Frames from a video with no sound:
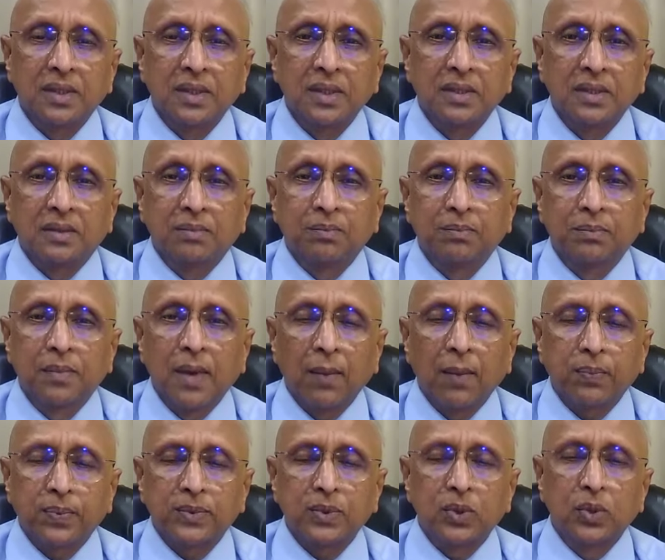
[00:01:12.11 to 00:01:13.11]
He is
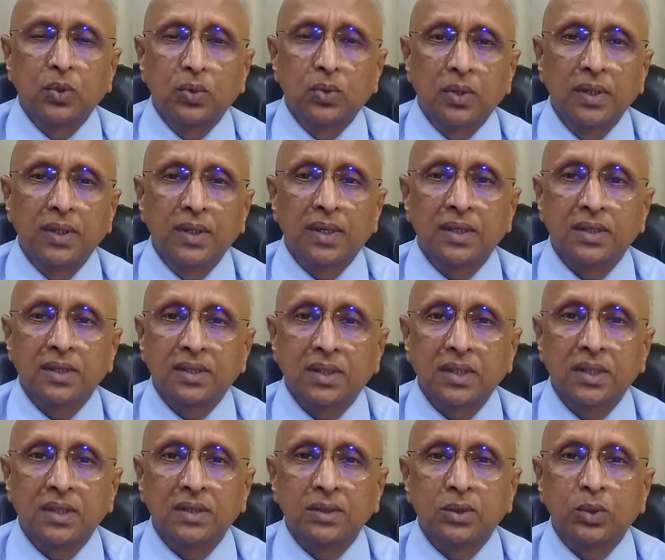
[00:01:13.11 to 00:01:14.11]
absolutely
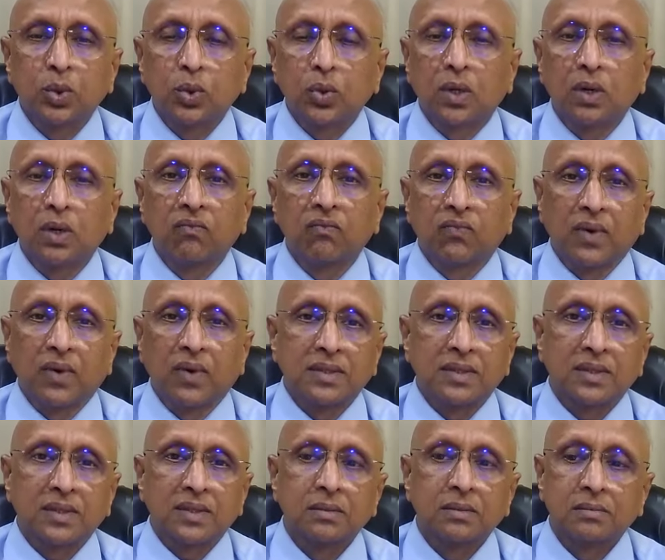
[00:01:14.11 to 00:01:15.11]
restless. Do come
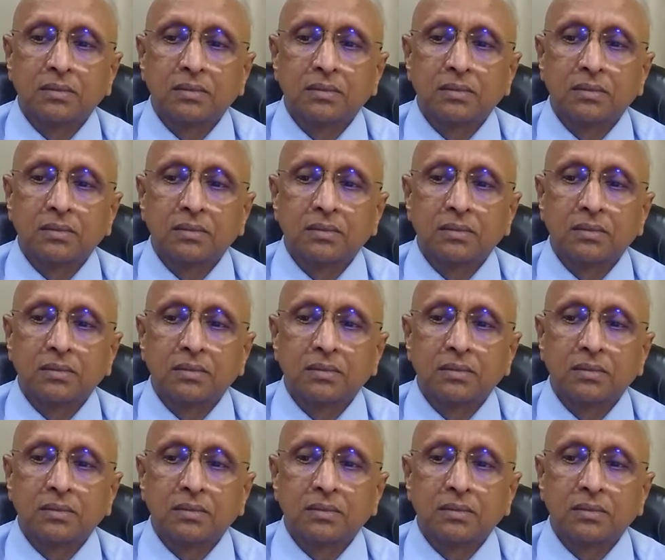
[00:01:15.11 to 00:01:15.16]
fast.